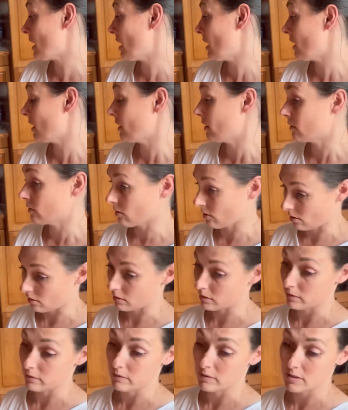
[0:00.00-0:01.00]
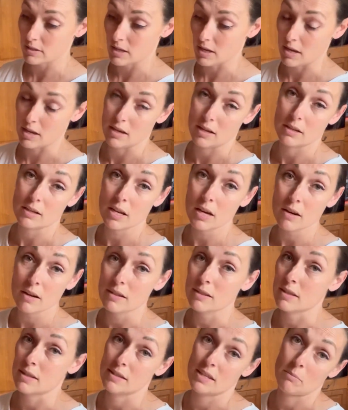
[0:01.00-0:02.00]
and olives and
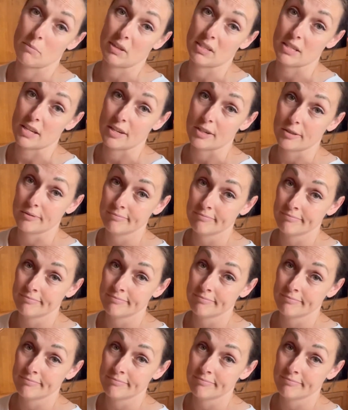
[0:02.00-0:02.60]
carrots in the same container.